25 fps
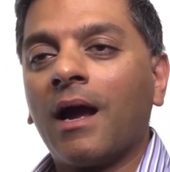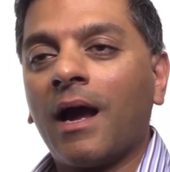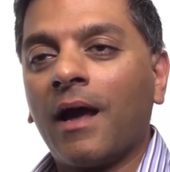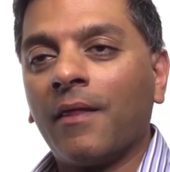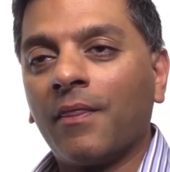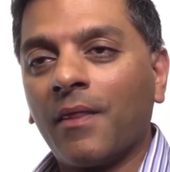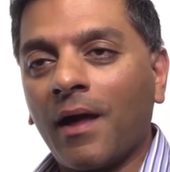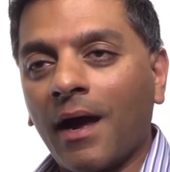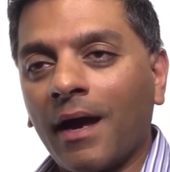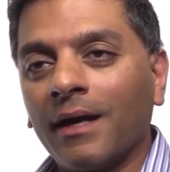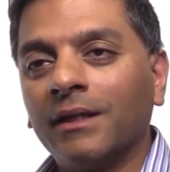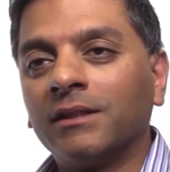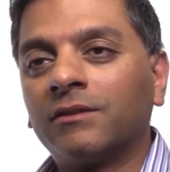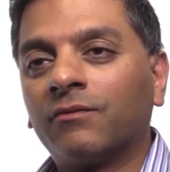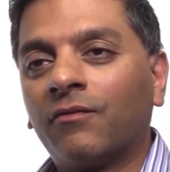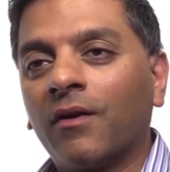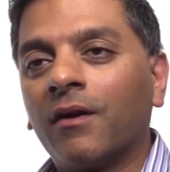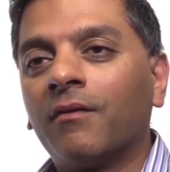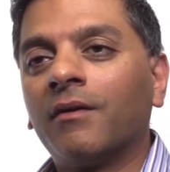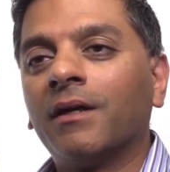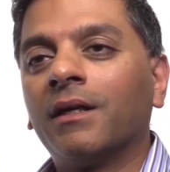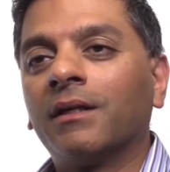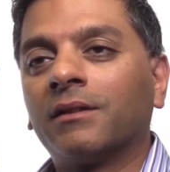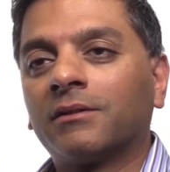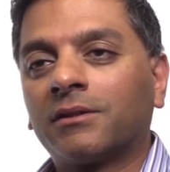And that is
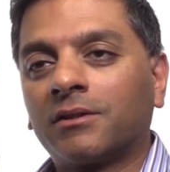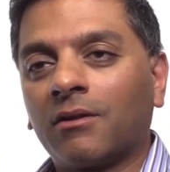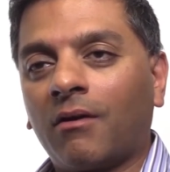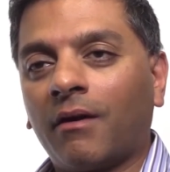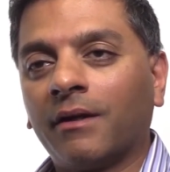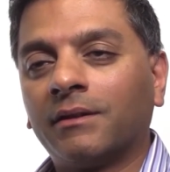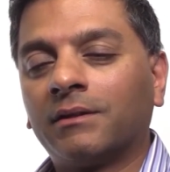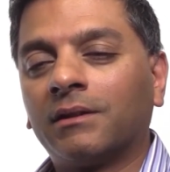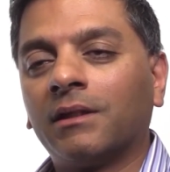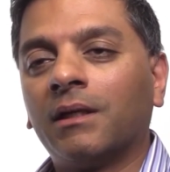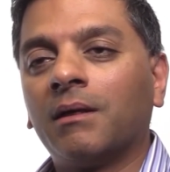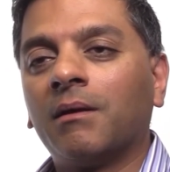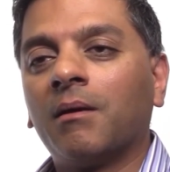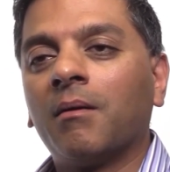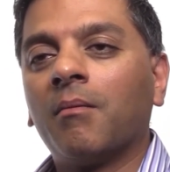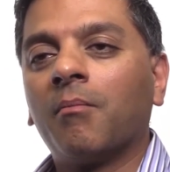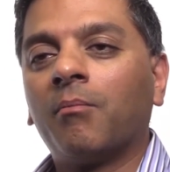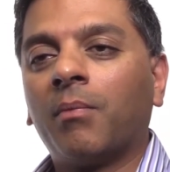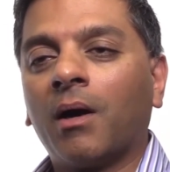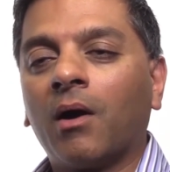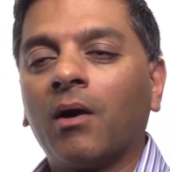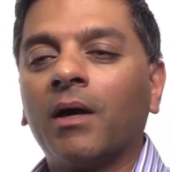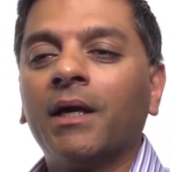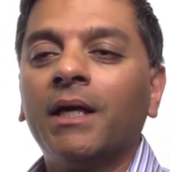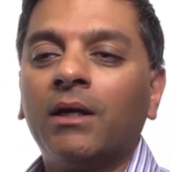very exciting,
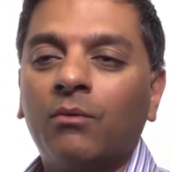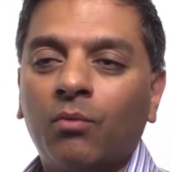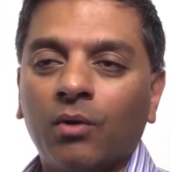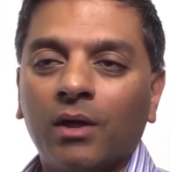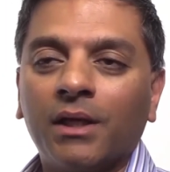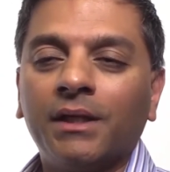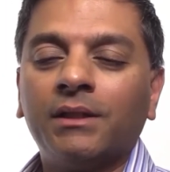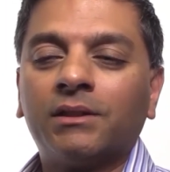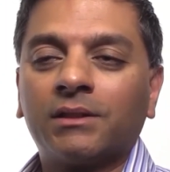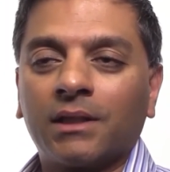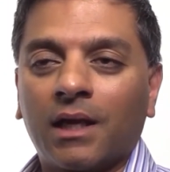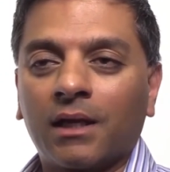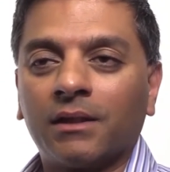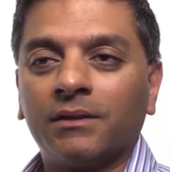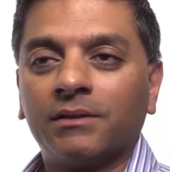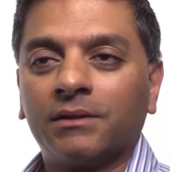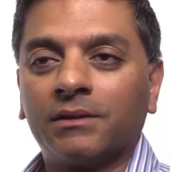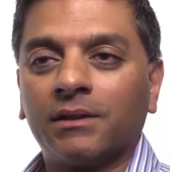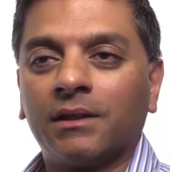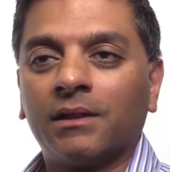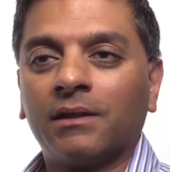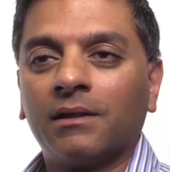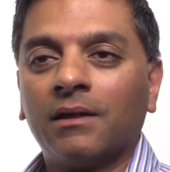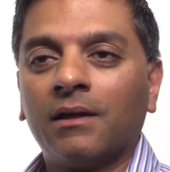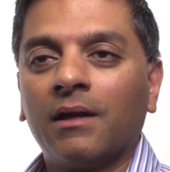but equally
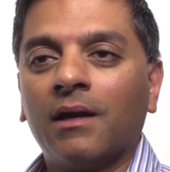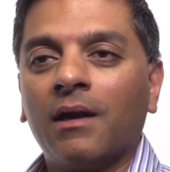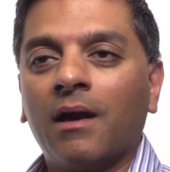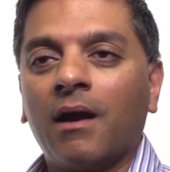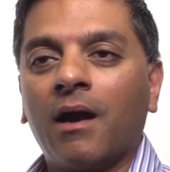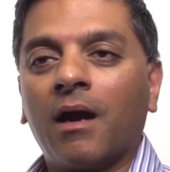challenging.